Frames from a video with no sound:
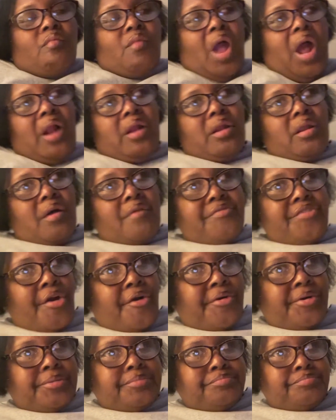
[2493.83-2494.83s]
I love
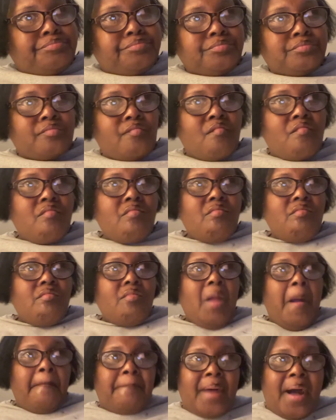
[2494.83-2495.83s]
y'all.
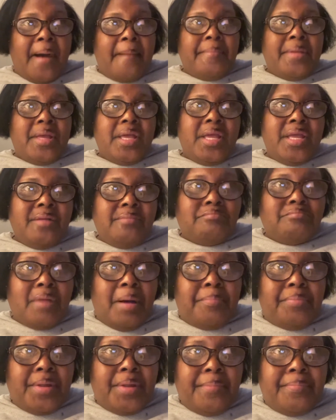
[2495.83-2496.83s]
Mommy, my
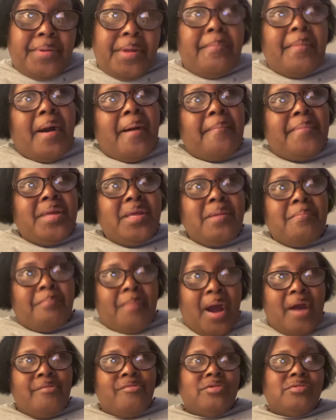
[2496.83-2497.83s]
play play mommy,
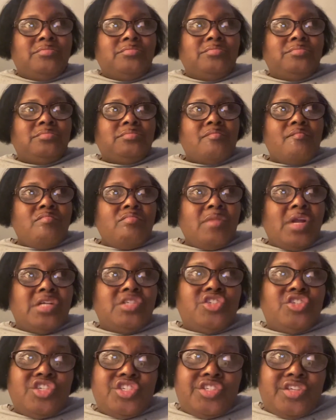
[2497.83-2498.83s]
Myra,
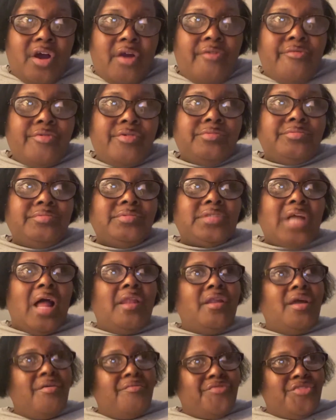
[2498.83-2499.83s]
Jahzara, I
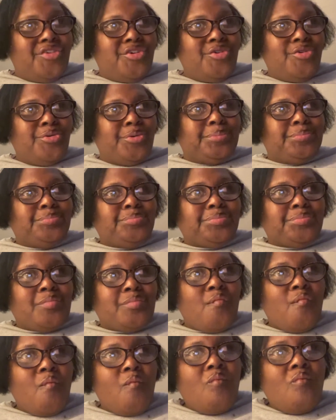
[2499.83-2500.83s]
love you.
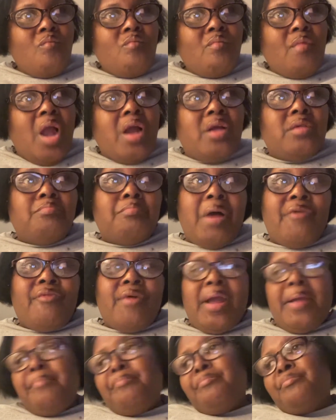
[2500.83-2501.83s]
My
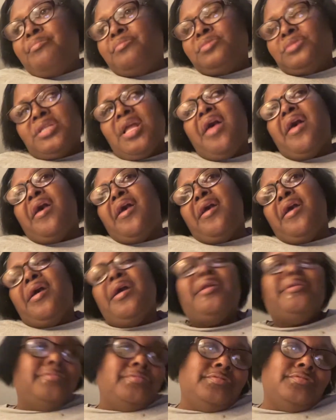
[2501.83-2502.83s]
right
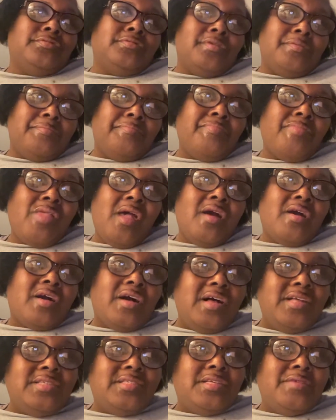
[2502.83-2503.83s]
hand
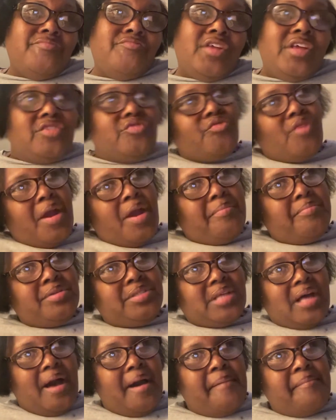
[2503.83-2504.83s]
cousin that's right
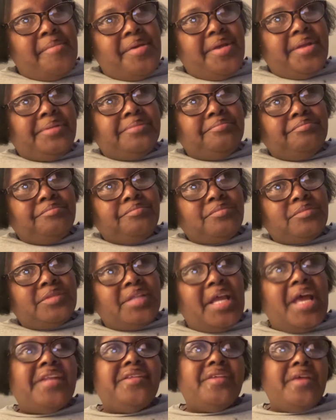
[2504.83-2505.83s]
beside me
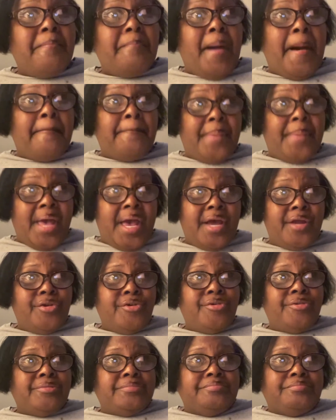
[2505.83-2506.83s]
that did my banner